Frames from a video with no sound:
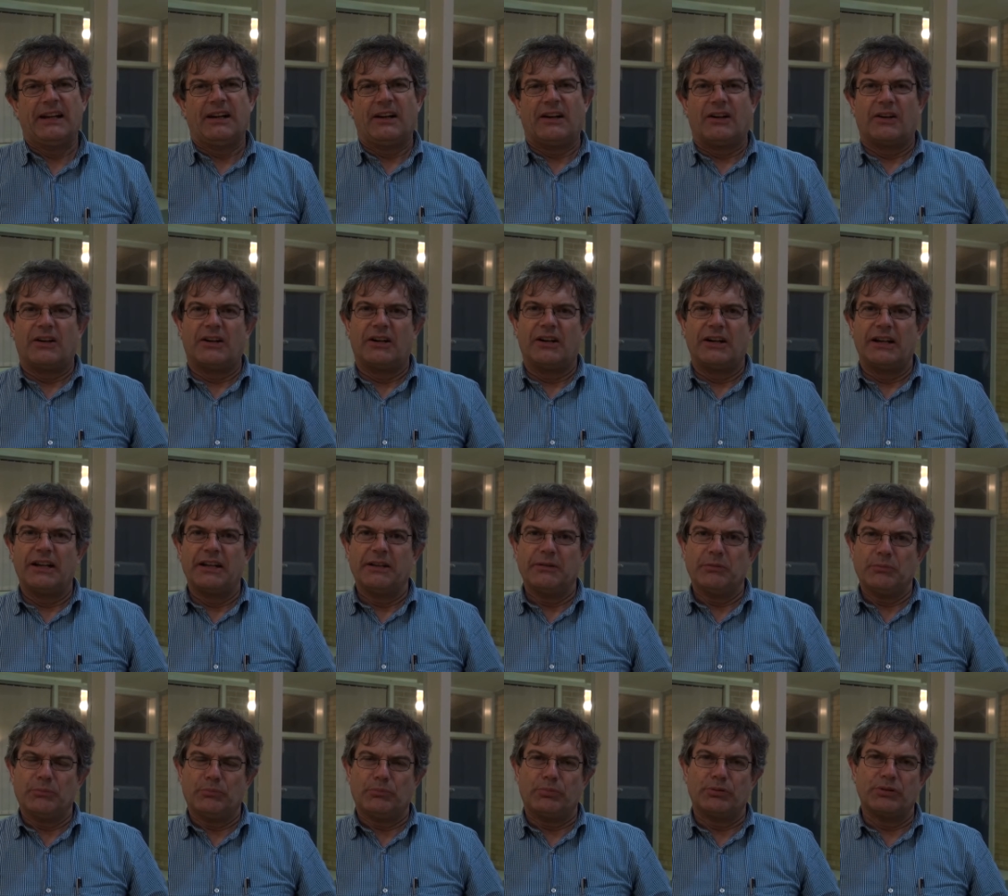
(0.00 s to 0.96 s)
I
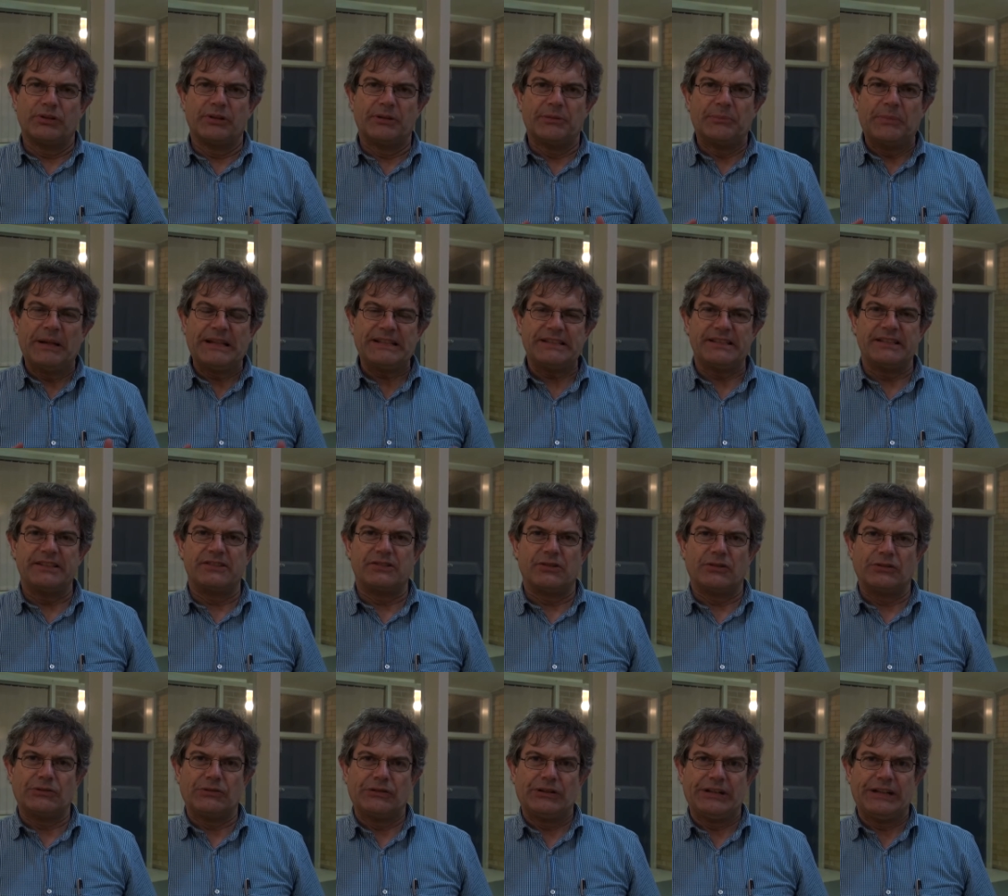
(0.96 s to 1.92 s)
put a message
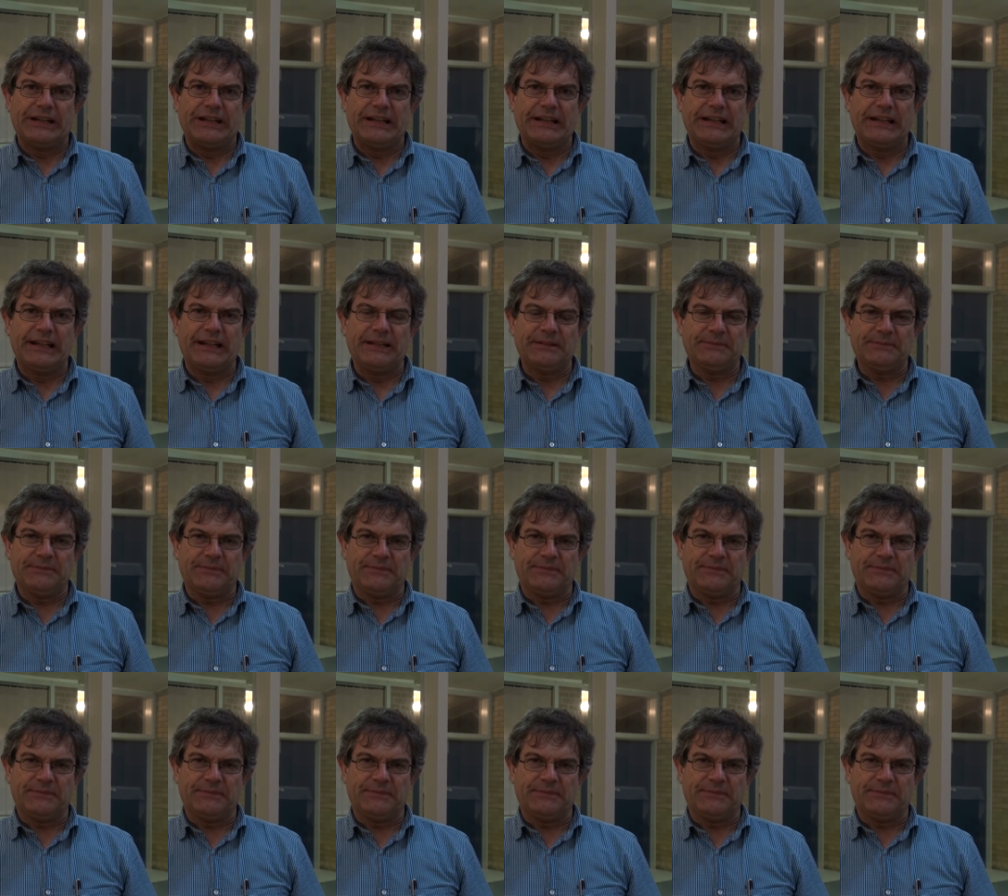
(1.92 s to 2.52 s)
on the, uh,